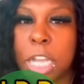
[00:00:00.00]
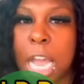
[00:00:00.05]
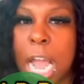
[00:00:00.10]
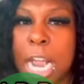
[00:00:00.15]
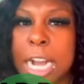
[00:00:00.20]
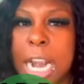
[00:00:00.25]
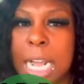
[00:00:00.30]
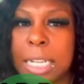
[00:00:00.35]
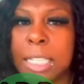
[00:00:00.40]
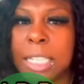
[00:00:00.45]

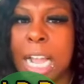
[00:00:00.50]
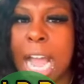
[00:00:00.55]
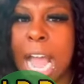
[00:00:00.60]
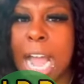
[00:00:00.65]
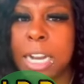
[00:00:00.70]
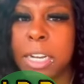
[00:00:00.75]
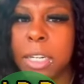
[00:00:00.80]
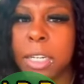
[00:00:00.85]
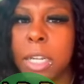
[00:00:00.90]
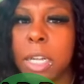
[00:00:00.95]
You
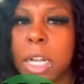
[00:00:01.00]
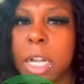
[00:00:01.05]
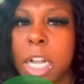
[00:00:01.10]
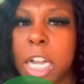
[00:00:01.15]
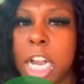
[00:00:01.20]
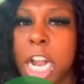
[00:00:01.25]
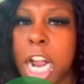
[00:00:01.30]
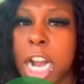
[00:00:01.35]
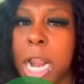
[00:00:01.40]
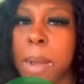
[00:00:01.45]
understand?
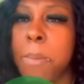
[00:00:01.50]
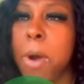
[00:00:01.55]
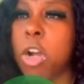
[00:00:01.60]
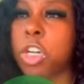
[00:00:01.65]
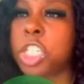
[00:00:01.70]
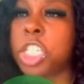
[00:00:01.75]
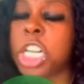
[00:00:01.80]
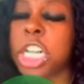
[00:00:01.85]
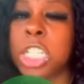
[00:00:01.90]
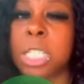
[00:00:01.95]
You heard
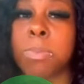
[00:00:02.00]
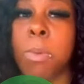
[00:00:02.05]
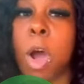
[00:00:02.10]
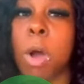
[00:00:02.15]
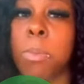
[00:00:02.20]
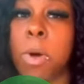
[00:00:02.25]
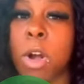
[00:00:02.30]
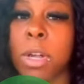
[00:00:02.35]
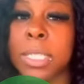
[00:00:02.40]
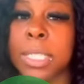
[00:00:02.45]
about cheese,
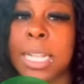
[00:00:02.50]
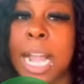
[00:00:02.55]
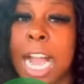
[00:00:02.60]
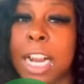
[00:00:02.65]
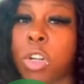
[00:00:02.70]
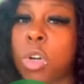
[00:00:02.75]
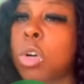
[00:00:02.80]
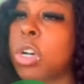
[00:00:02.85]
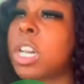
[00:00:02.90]
Momo, is that